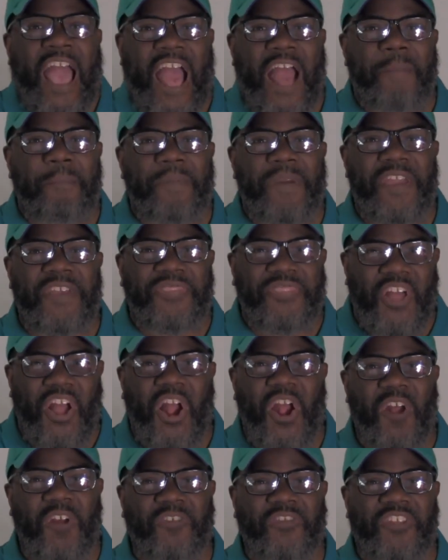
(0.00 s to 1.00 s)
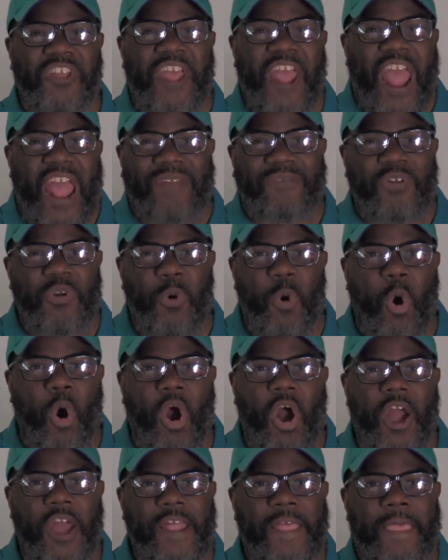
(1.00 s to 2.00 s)
Happy Thursday,
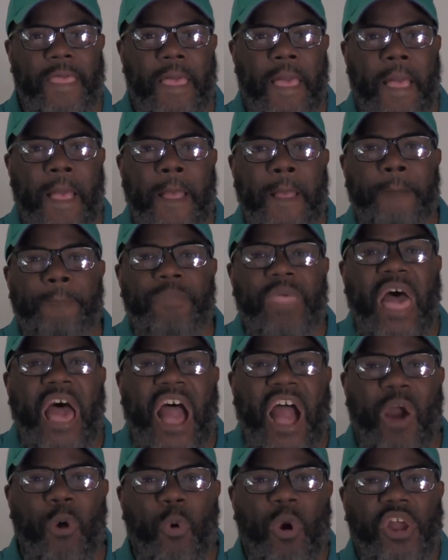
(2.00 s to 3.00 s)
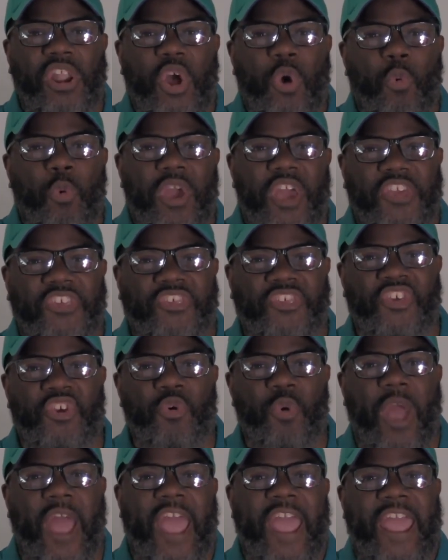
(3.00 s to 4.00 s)
everyone. I want to wish you
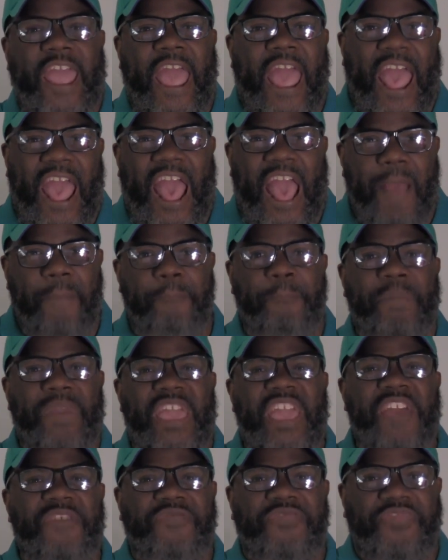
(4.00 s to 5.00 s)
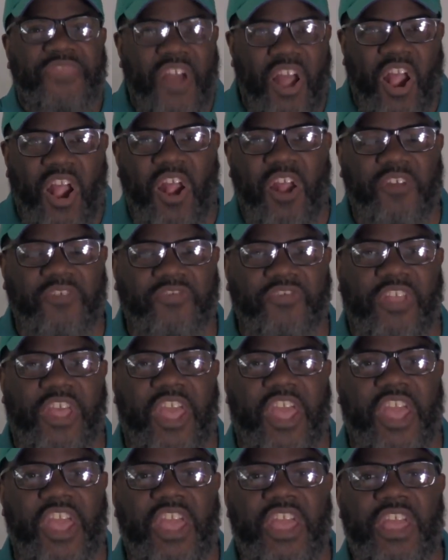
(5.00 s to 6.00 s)
a happy
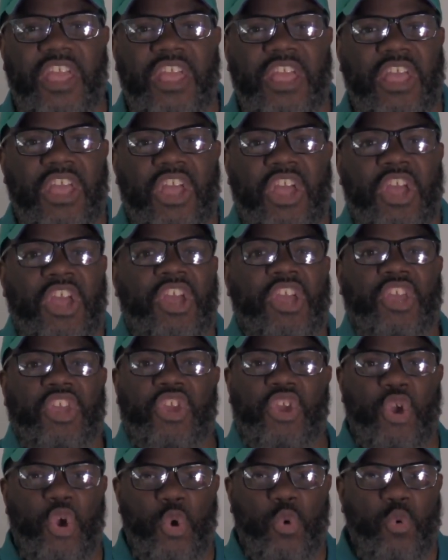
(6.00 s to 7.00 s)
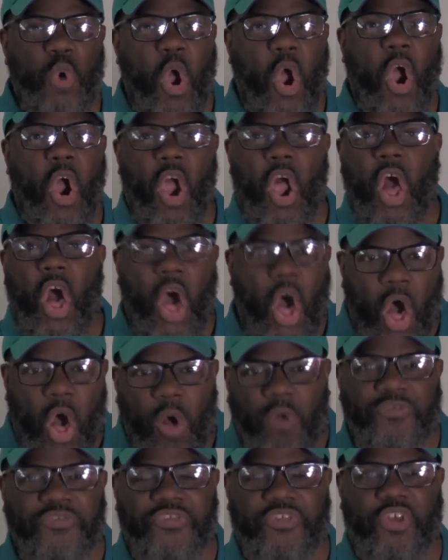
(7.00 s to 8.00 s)
Thursday. You are
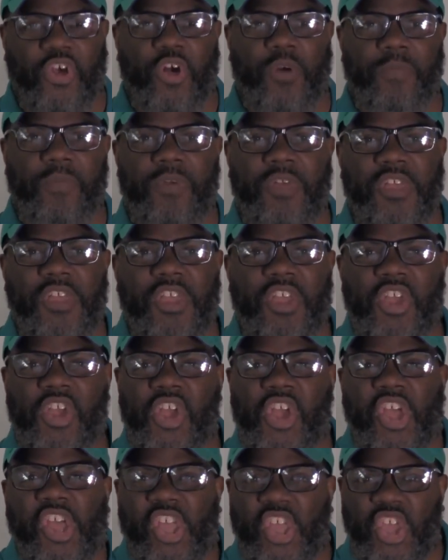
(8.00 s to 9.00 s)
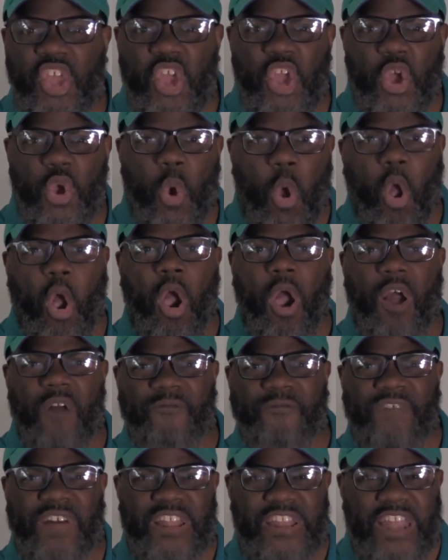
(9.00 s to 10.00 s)
awesome. You are
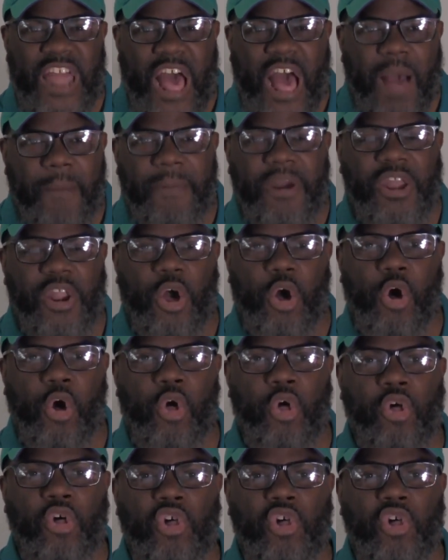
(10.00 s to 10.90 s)
phenomenal.